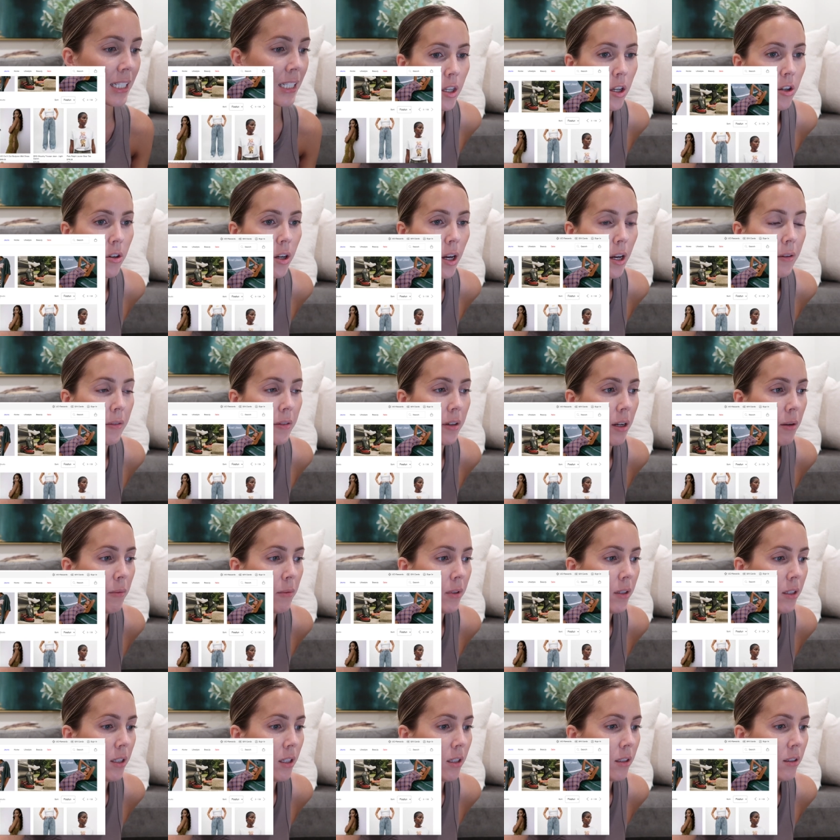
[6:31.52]
Okay, I'm
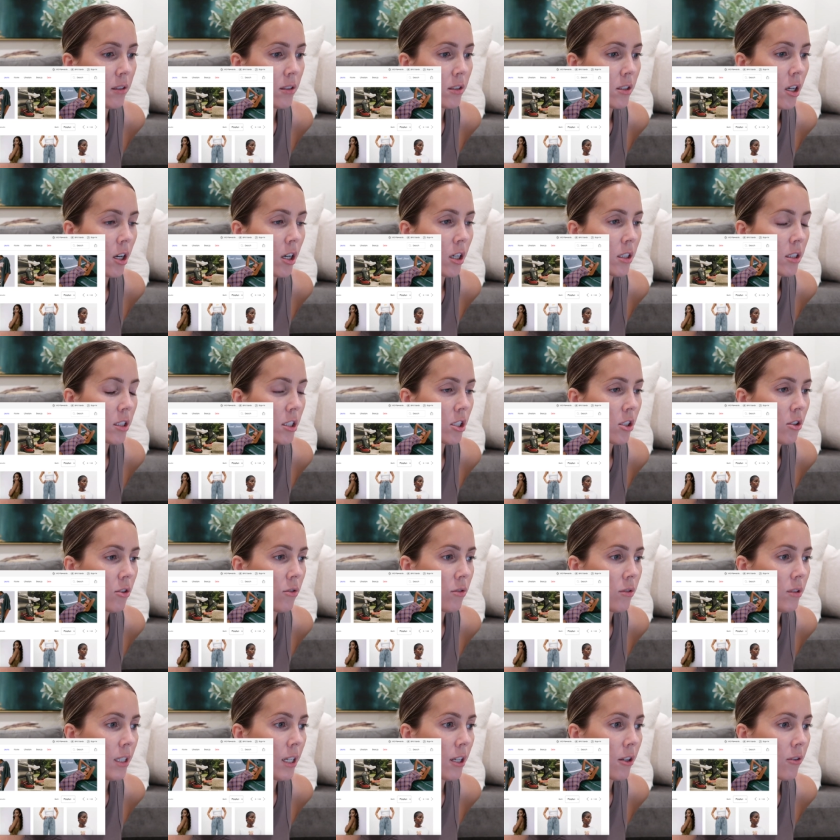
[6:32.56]
gonna start
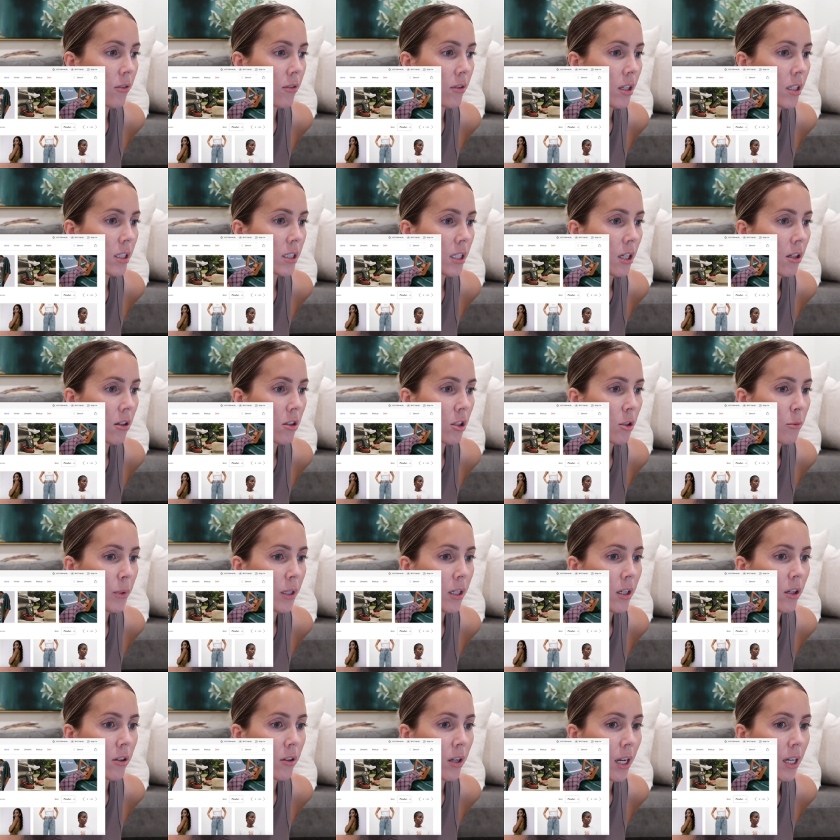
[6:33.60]
to narrow things down a little
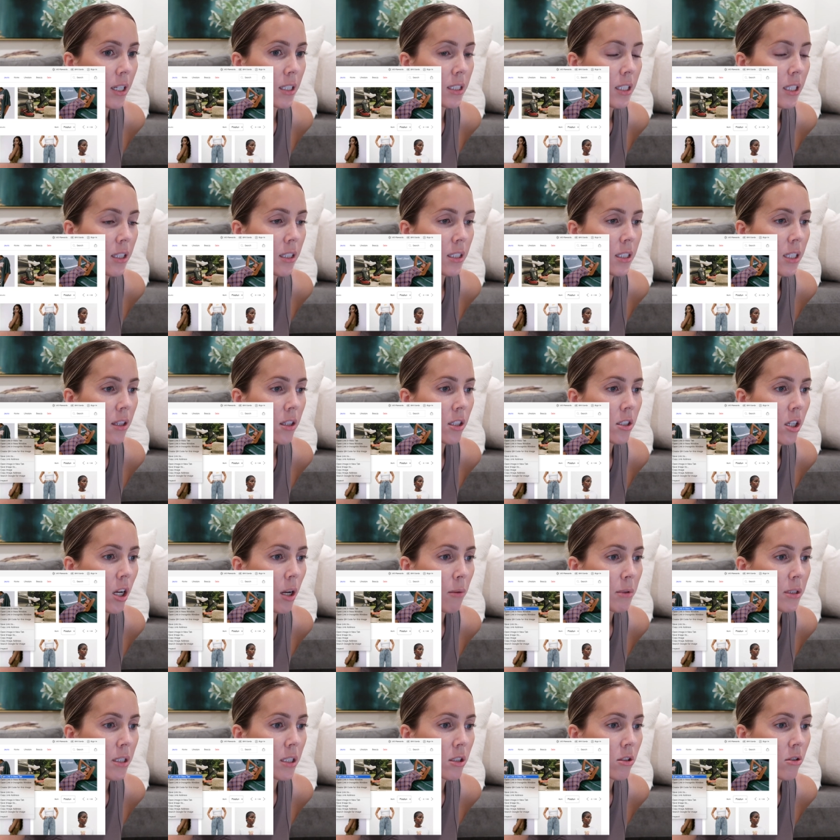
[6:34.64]
bit. Okay, I see this at the
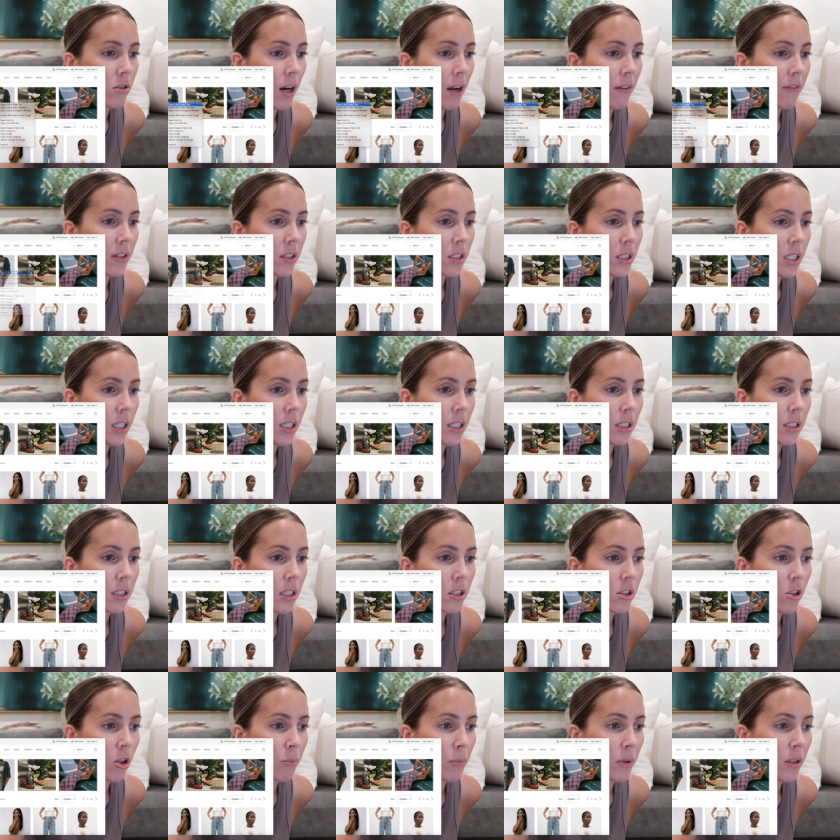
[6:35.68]
top that says graphic tees.
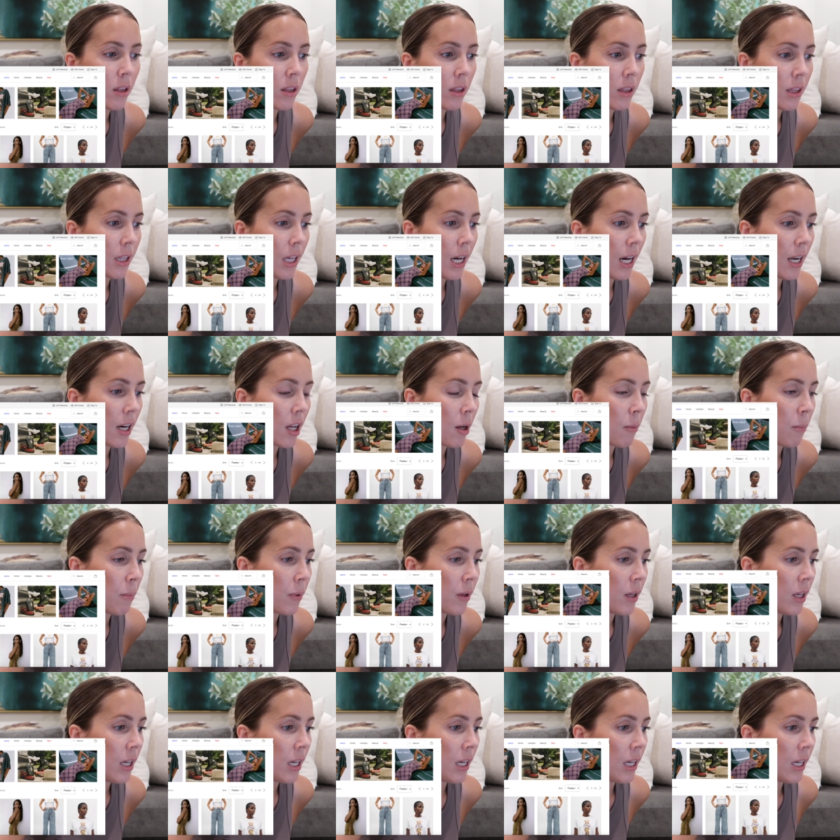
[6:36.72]
Let's open that up
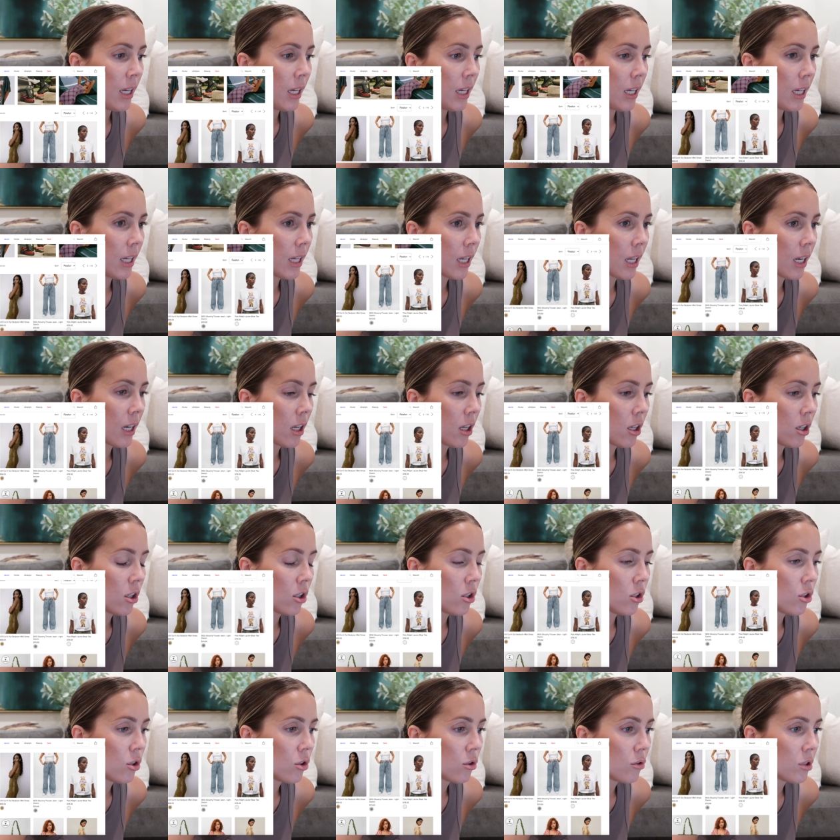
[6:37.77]
in a
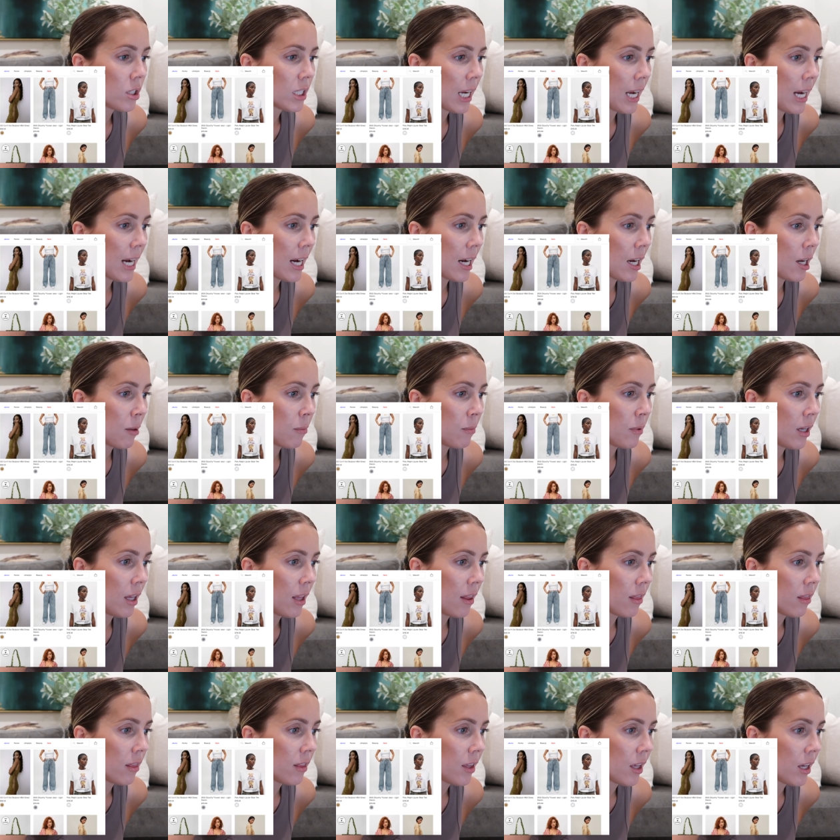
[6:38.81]
new tab
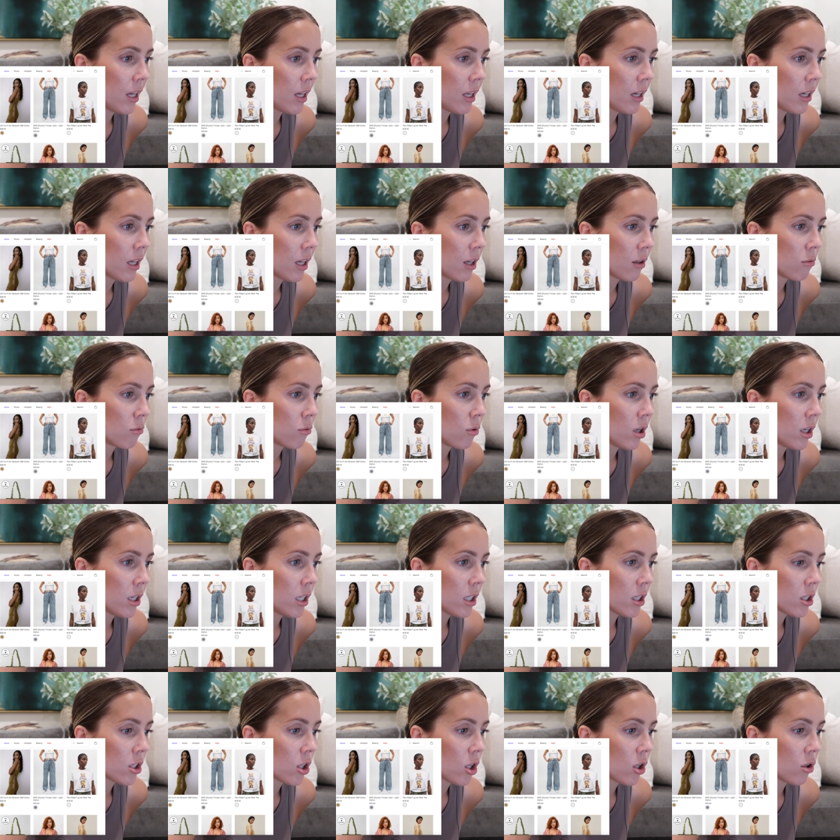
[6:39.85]
and then I
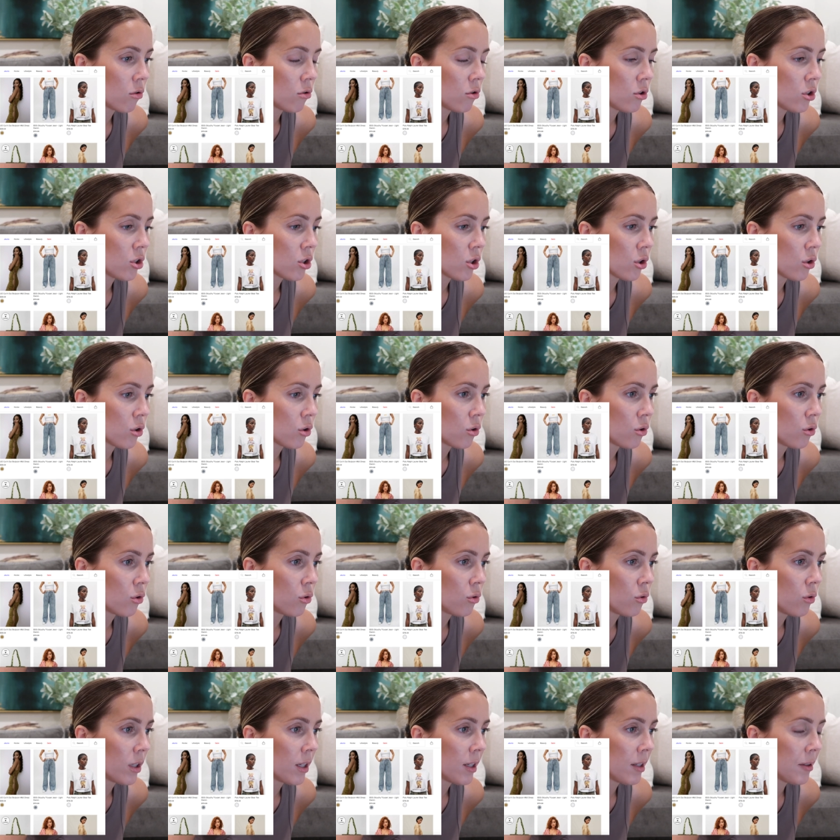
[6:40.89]
wanna go
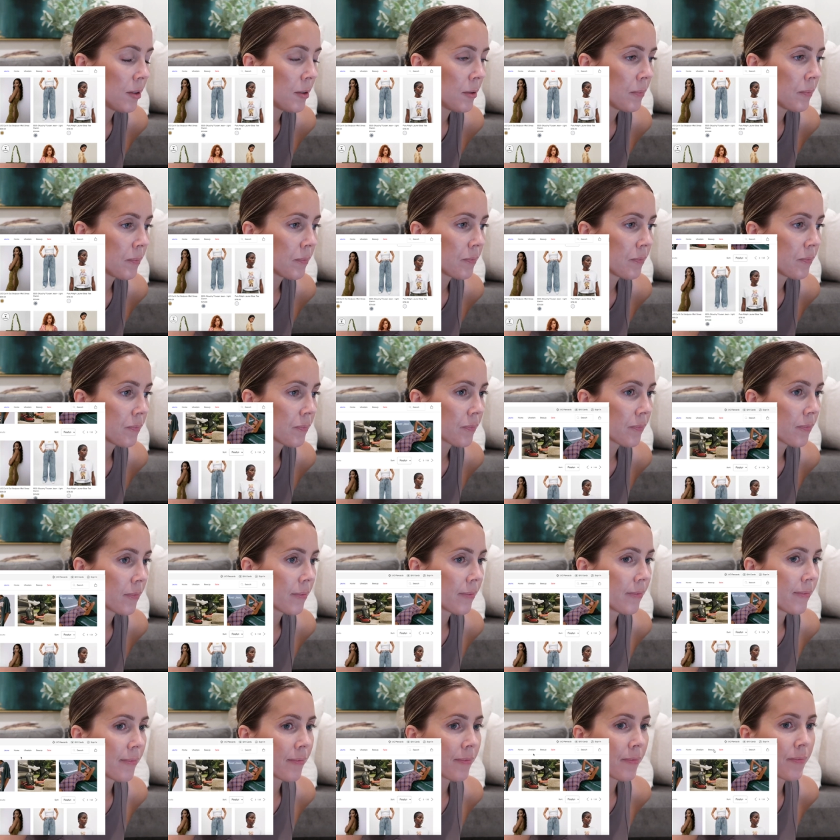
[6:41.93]
to,
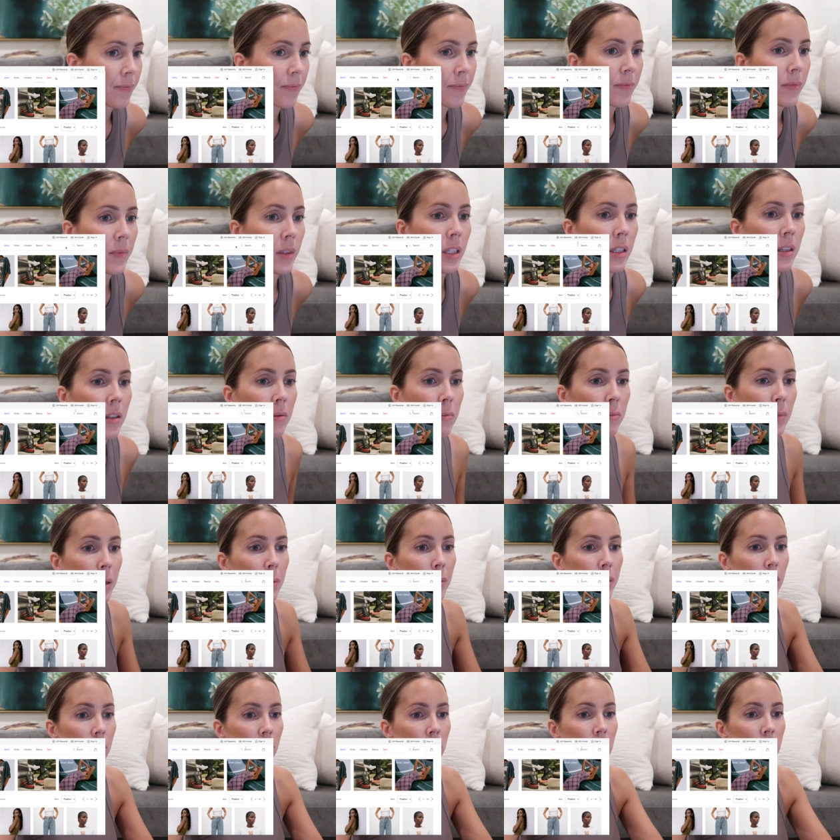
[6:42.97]
hmm,
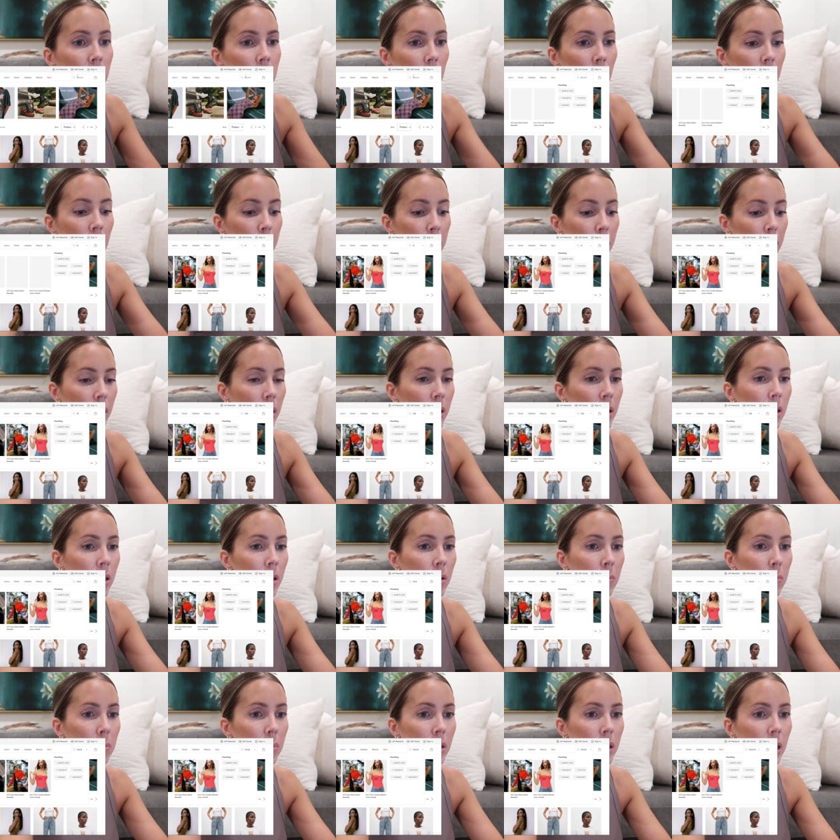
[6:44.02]
maybe I'll just type in
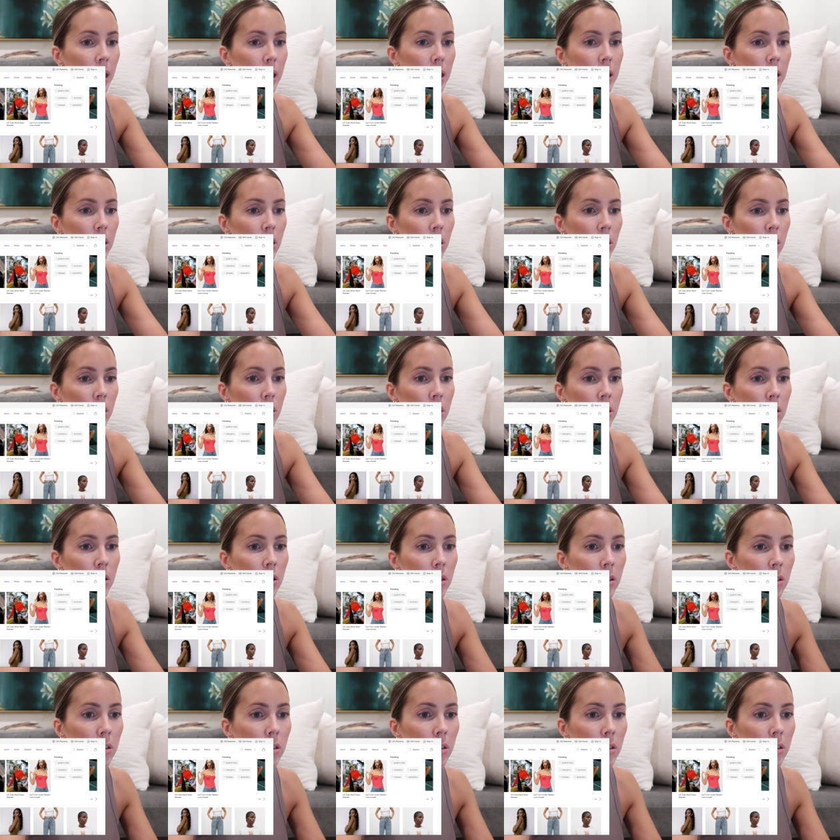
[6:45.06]
blazers